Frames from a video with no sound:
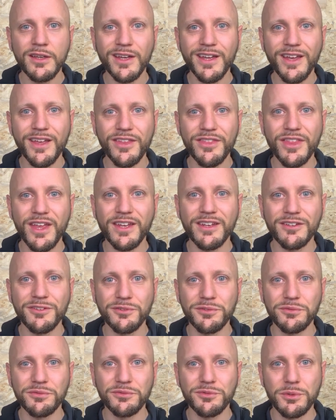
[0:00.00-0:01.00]
and then
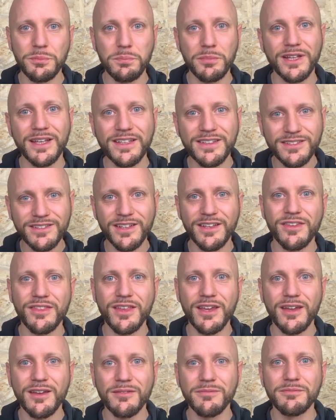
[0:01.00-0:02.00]
replacing
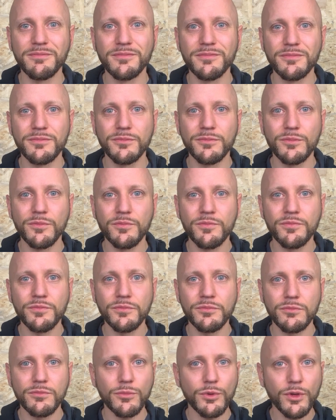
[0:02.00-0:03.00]
them
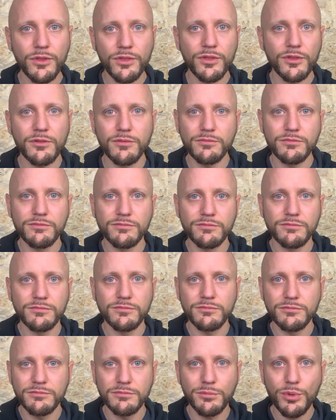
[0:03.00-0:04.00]
with
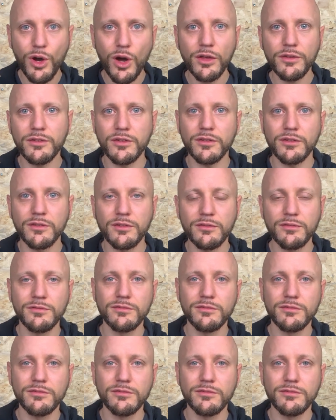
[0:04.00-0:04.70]
pauses.